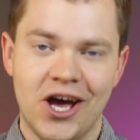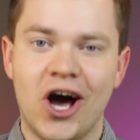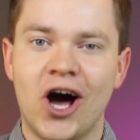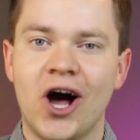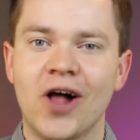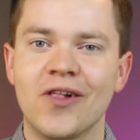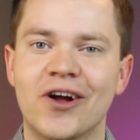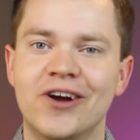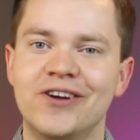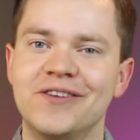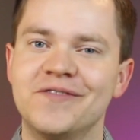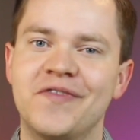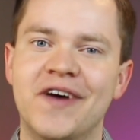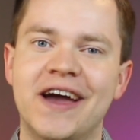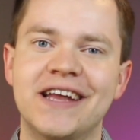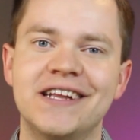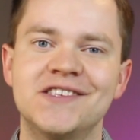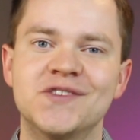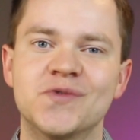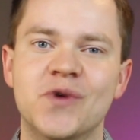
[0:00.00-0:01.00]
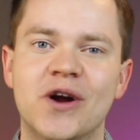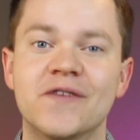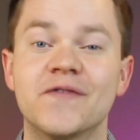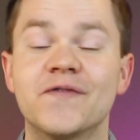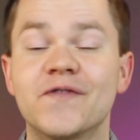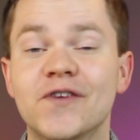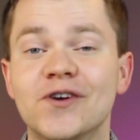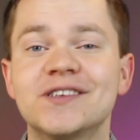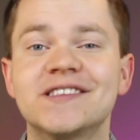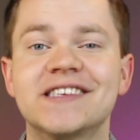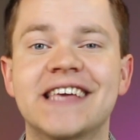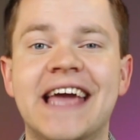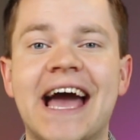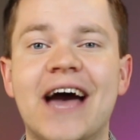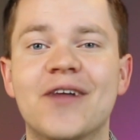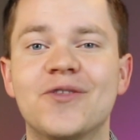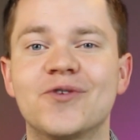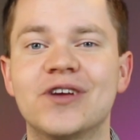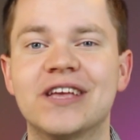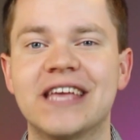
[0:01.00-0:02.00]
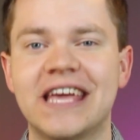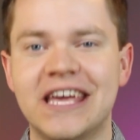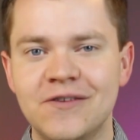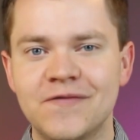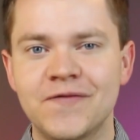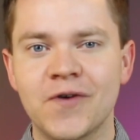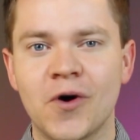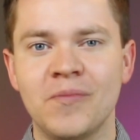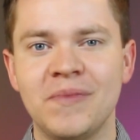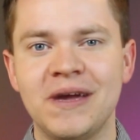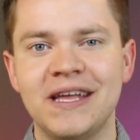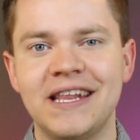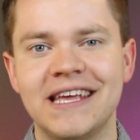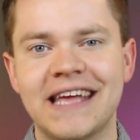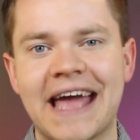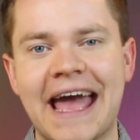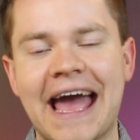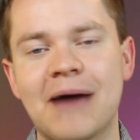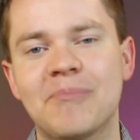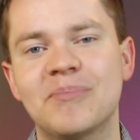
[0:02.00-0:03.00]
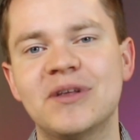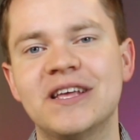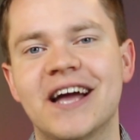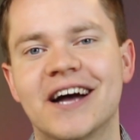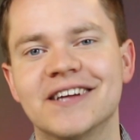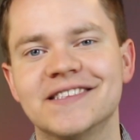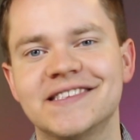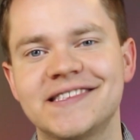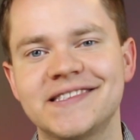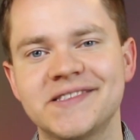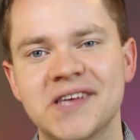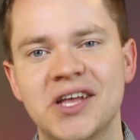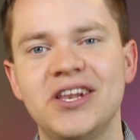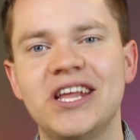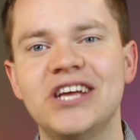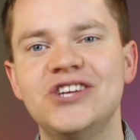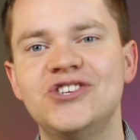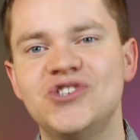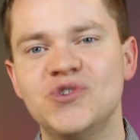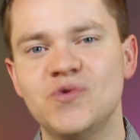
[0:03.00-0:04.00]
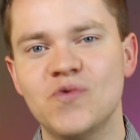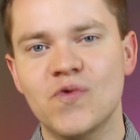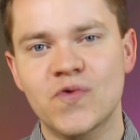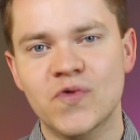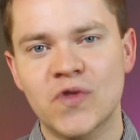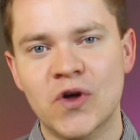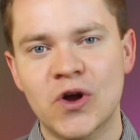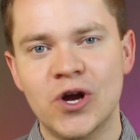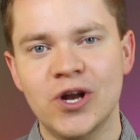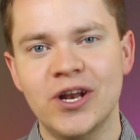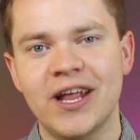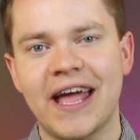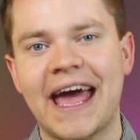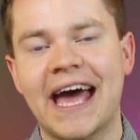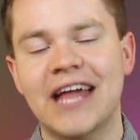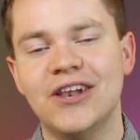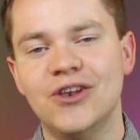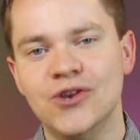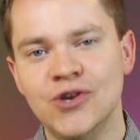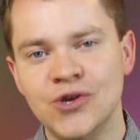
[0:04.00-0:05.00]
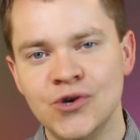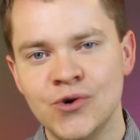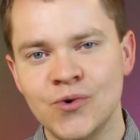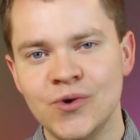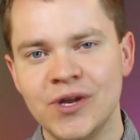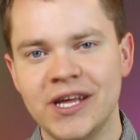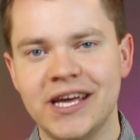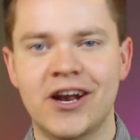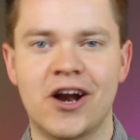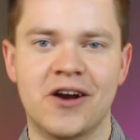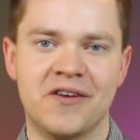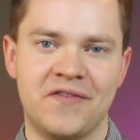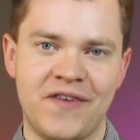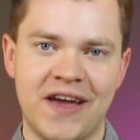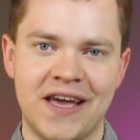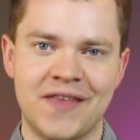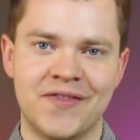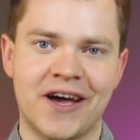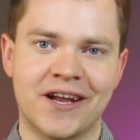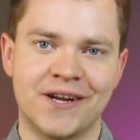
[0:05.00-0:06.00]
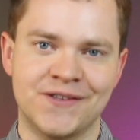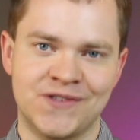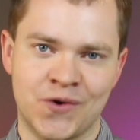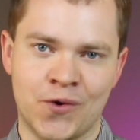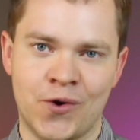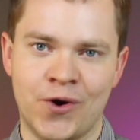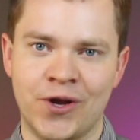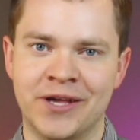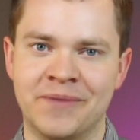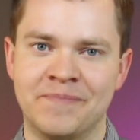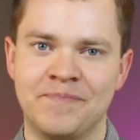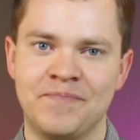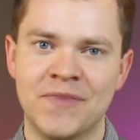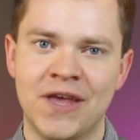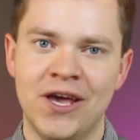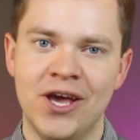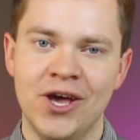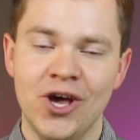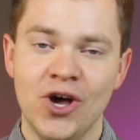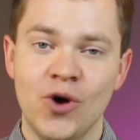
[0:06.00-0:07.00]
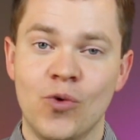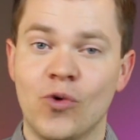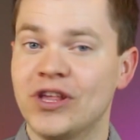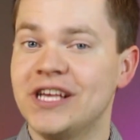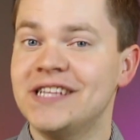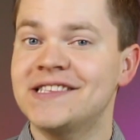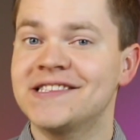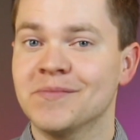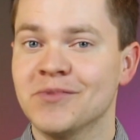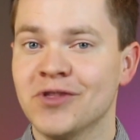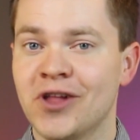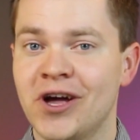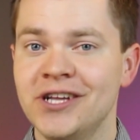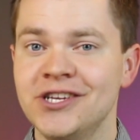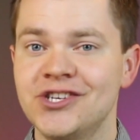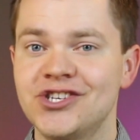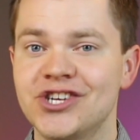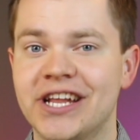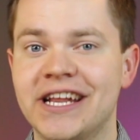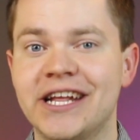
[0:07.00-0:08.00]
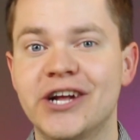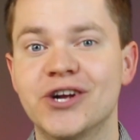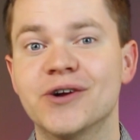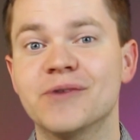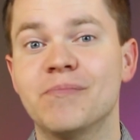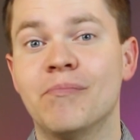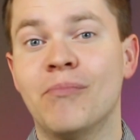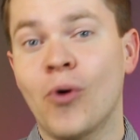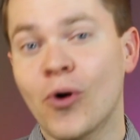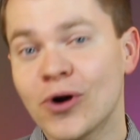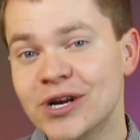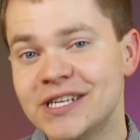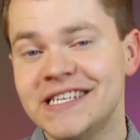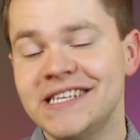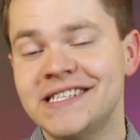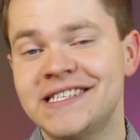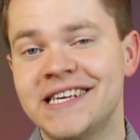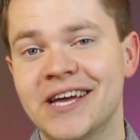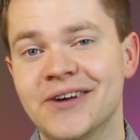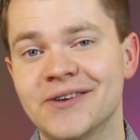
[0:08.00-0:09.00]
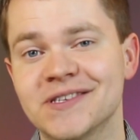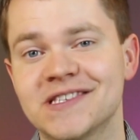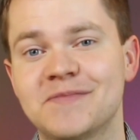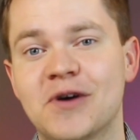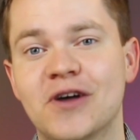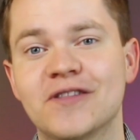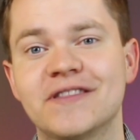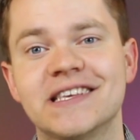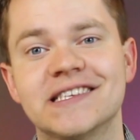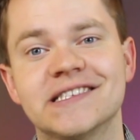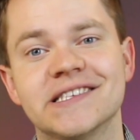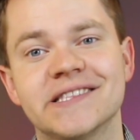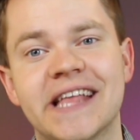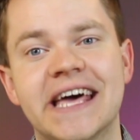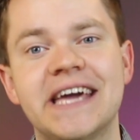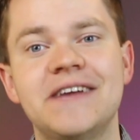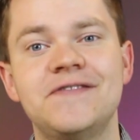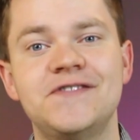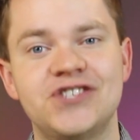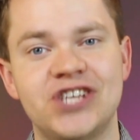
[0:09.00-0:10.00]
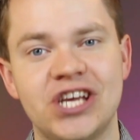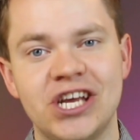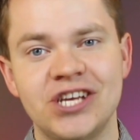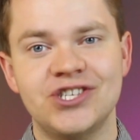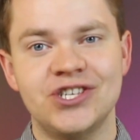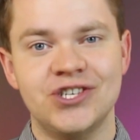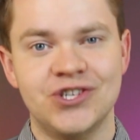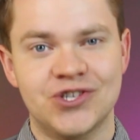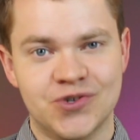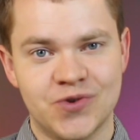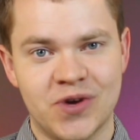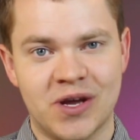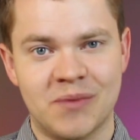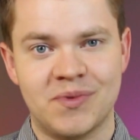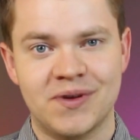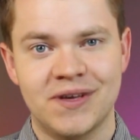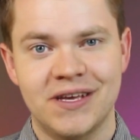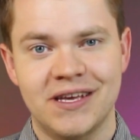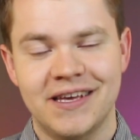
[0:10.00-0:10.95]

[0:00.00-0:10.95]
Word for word: All are invited to our first gathering info meeting happening on Sunday, June 3rd at noon in our Faith Auditorium. We'll eat some lunch and hear more details about this life changing trip.